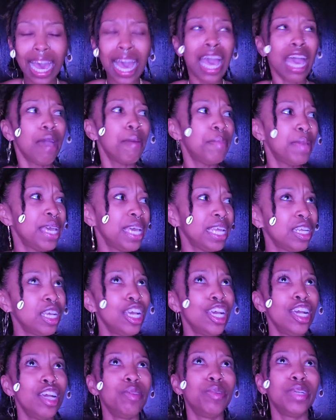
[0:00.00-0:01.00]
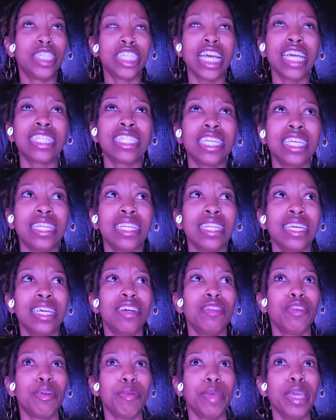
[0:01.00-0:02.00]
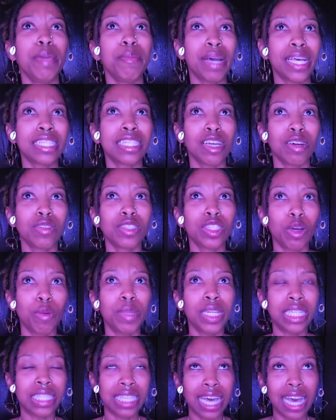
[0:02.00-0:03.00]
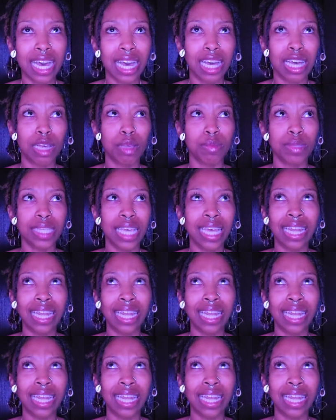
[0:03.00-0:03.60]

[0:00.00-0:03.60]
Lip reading: I had been rejected for being myself so many times,